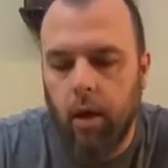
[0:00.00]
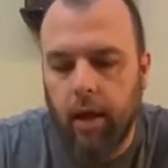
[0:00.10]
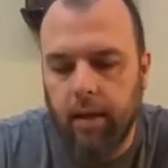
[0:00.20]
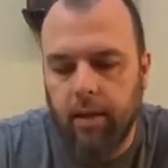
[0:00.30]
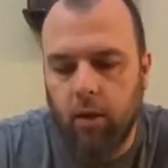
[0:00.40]

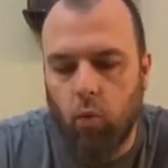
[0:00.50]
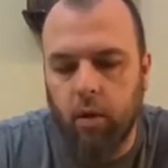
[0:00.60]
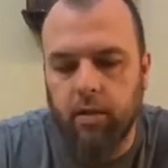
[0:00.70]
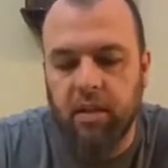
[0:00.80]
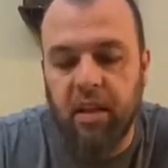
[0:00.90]
And then
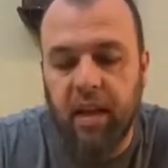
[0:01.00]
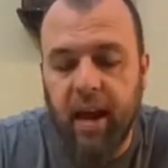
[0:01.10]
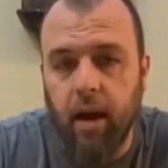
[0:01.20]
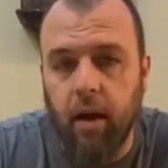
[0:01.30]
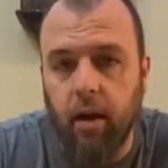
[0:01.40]
once
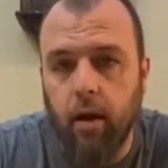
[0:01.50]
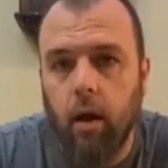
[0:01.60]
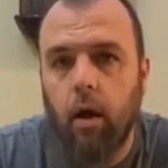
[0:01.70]
there,